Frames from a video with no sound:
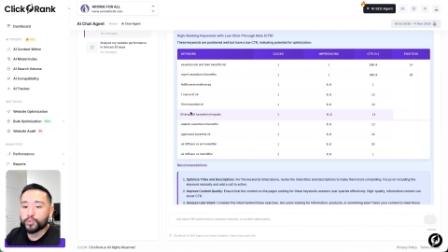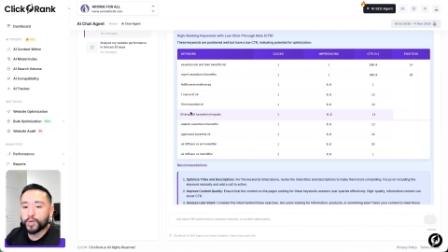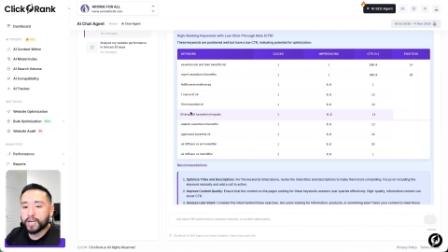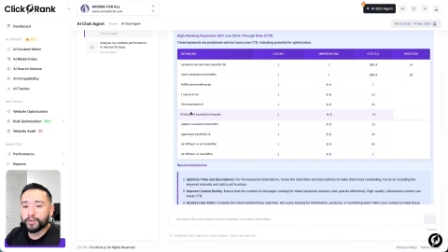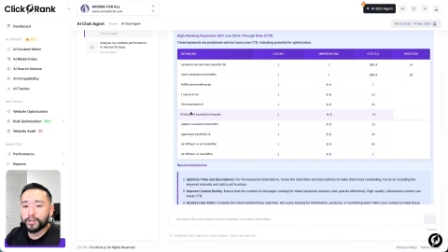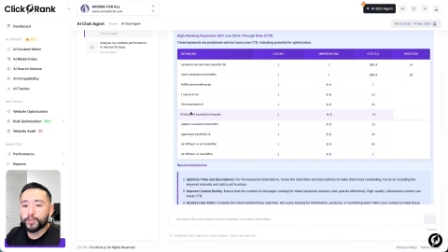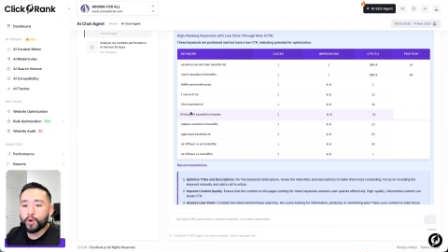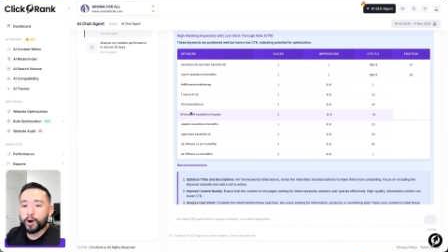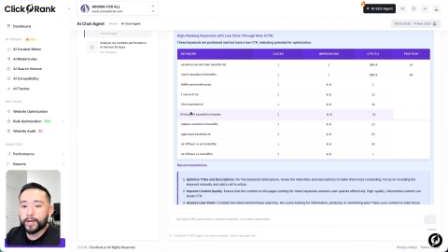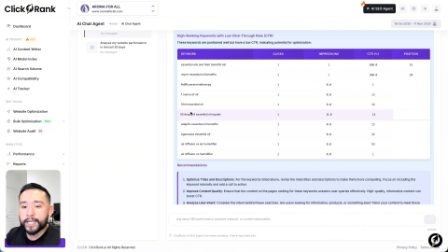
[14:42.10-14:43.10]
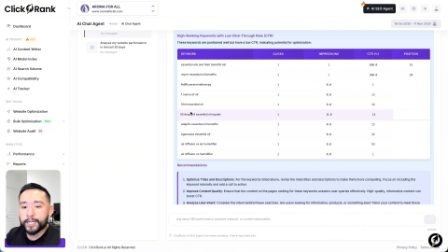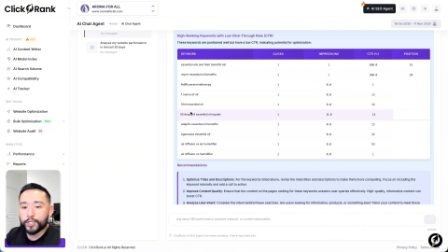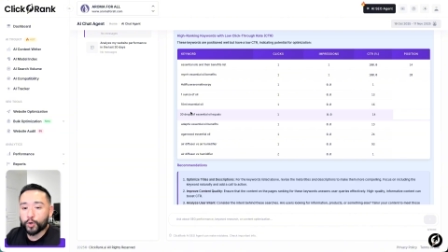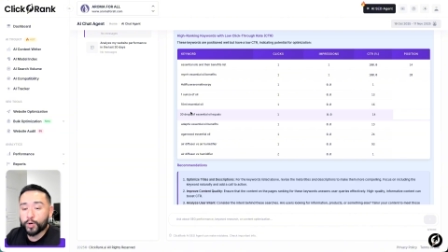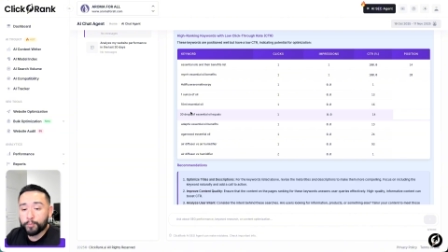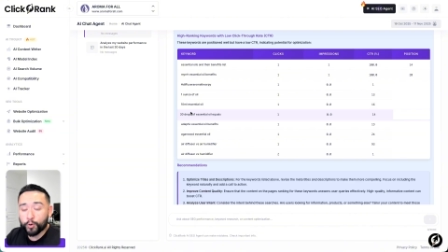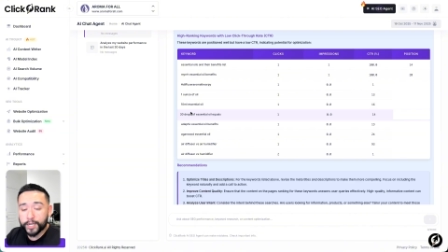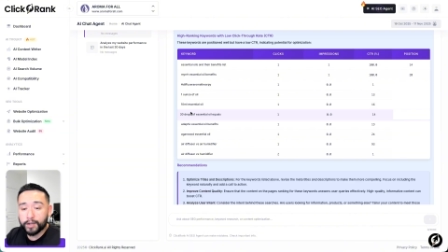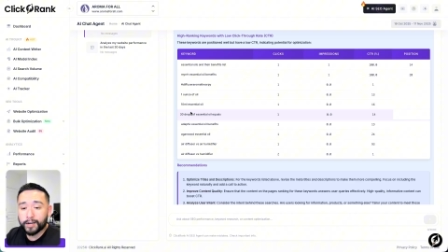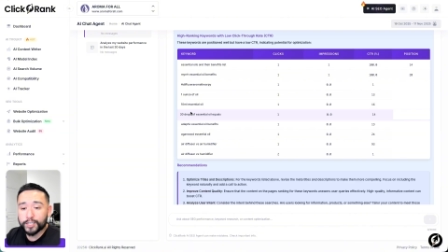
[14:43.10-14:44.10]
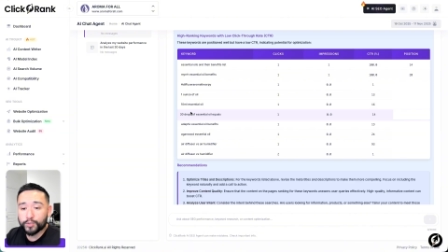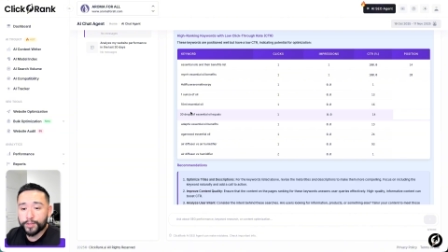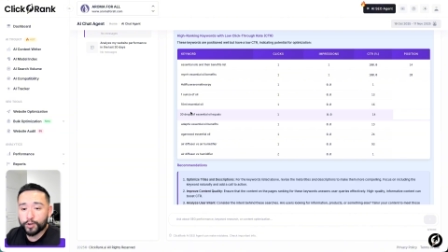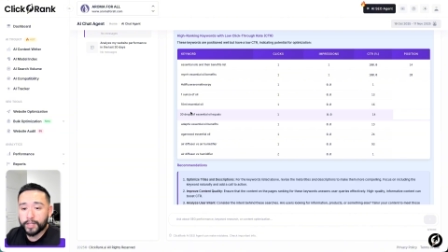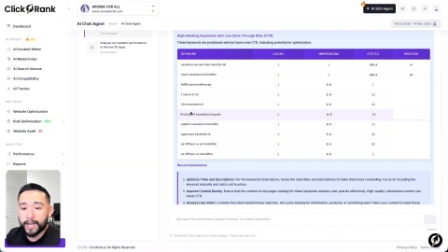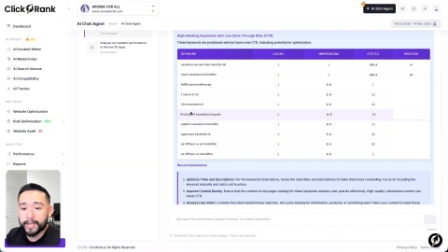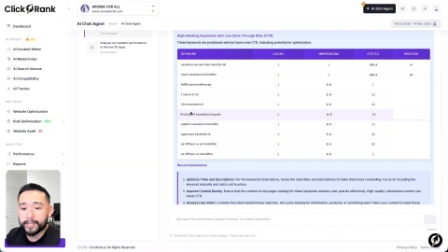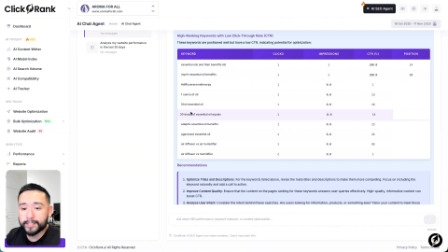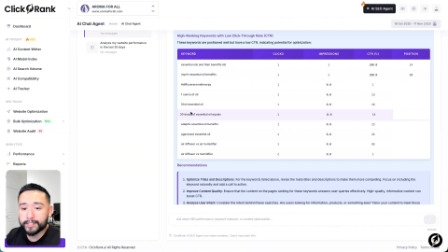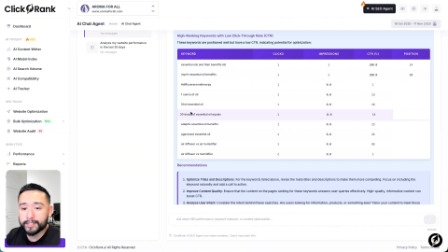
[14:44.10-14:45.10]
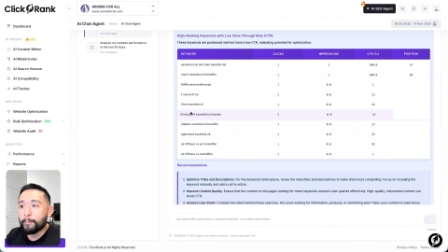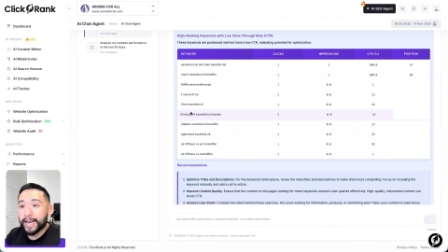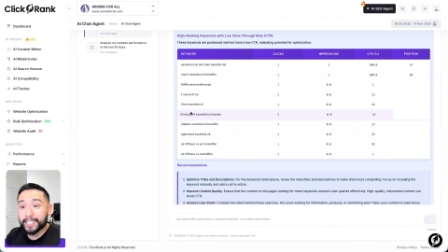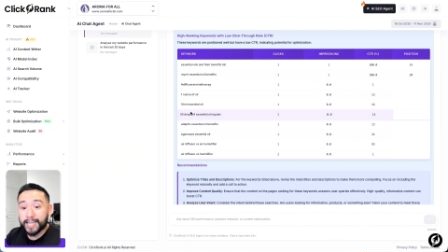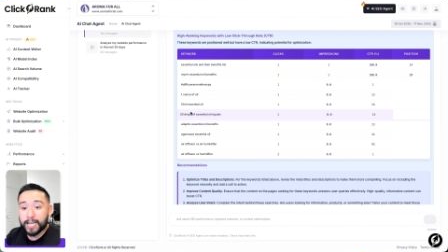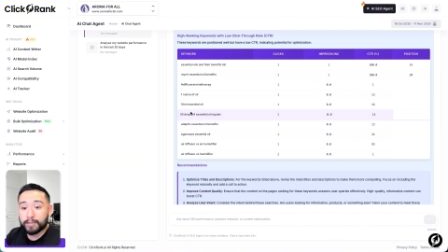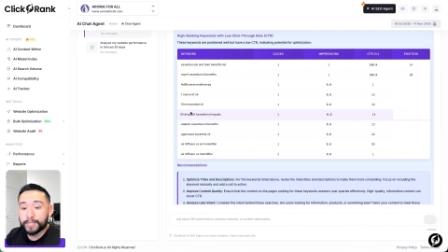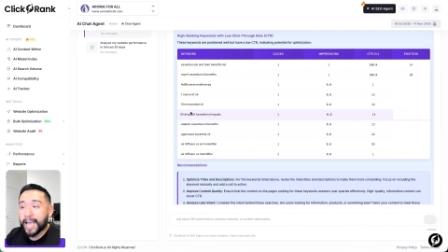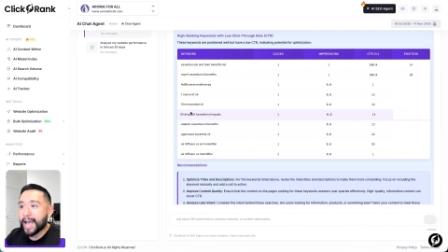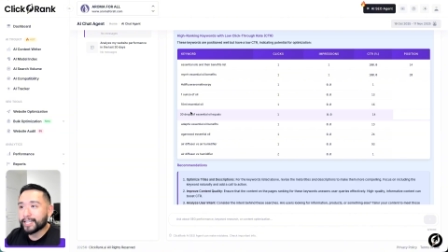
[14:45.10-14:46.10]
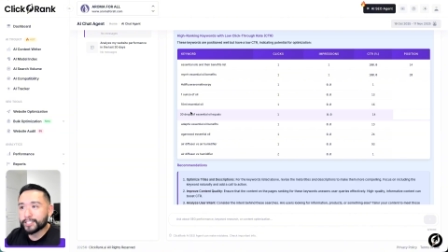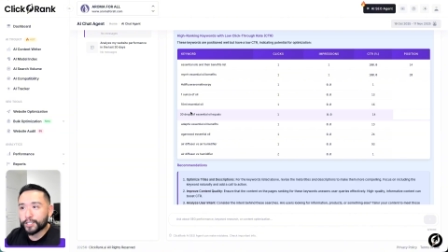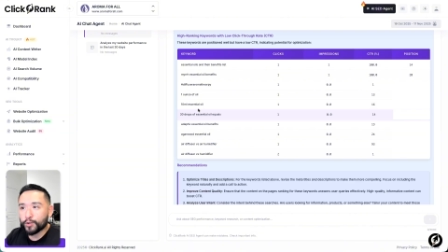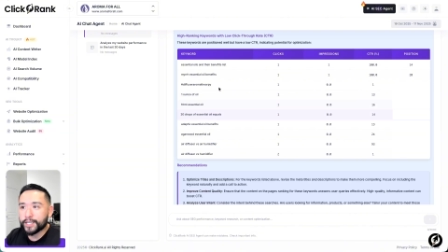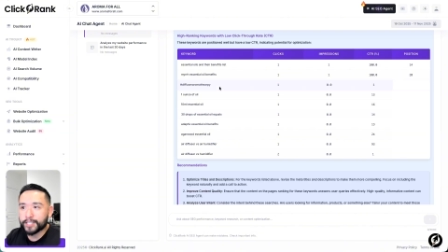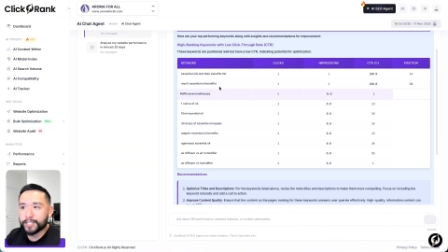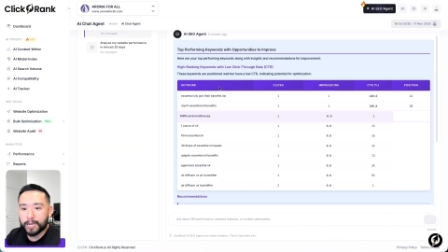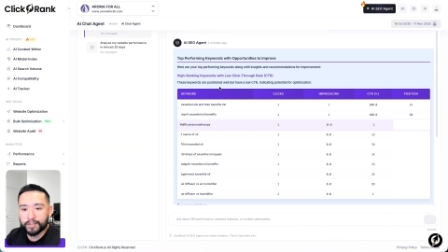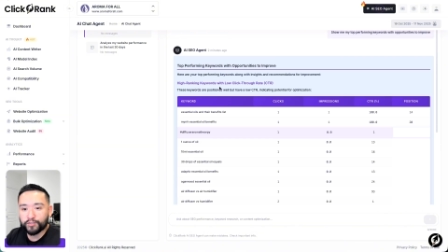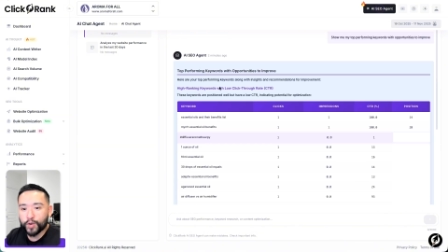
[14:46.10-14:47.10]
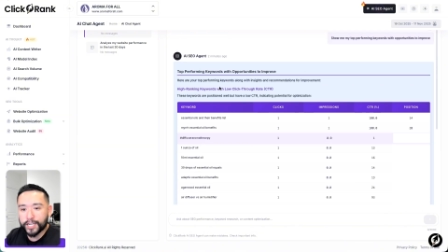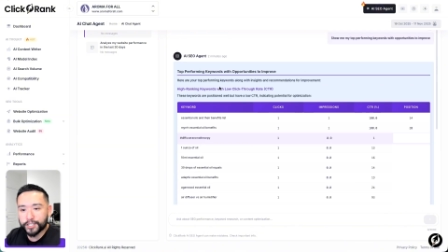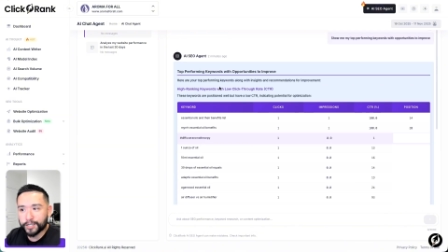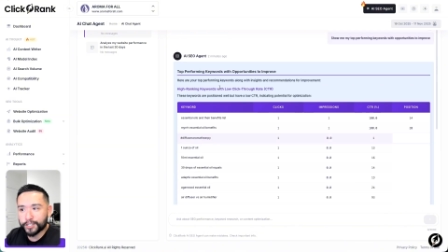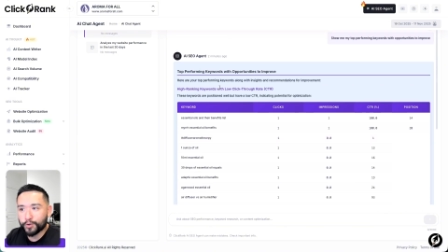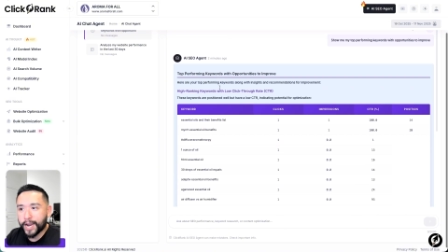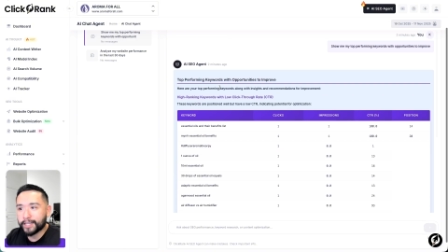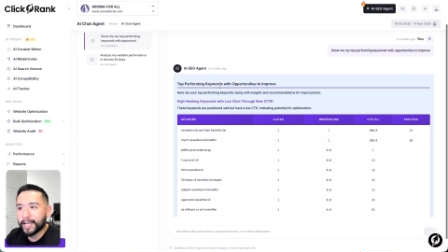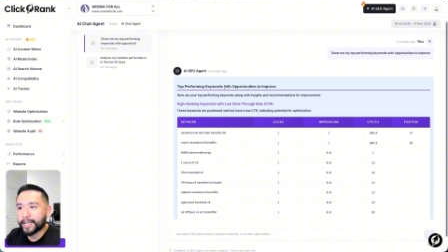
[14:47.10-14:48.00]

So whenever you are in your reporting calls with your clients, many times they ask you these types of questions, right?